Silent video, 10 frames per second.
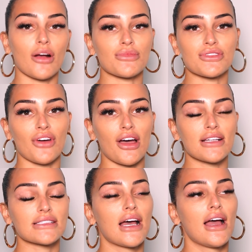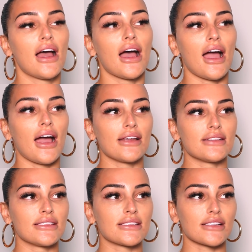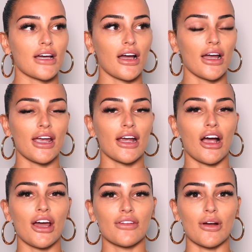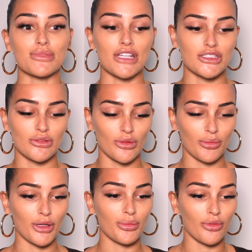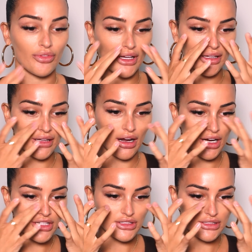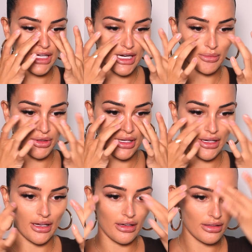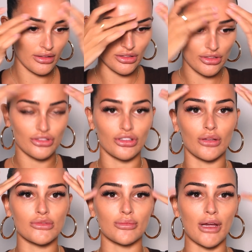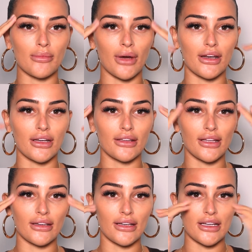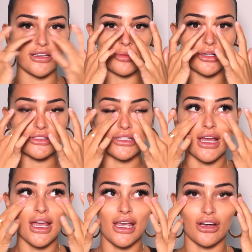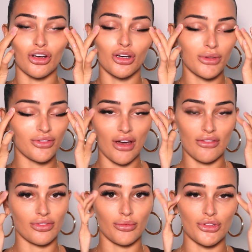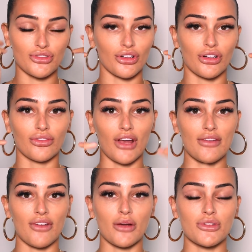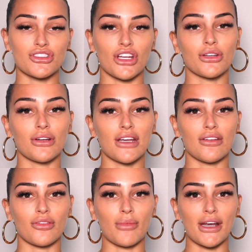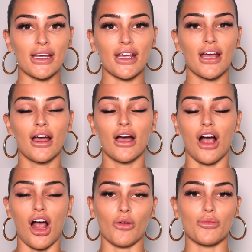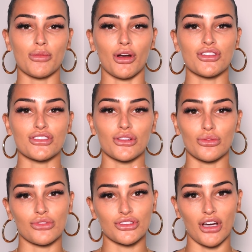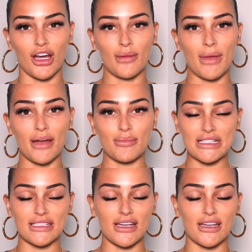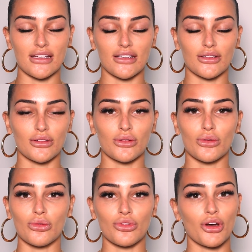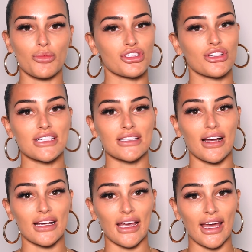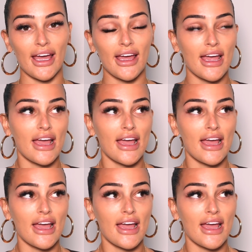comes first, and it kind of upsets me when people think that I just came on here, YouTube, to make money and then leave, because it couldn't be further from the truth. Like if I was genuinely here for money, I would be posting all the time and be taking all the opportunities that I get.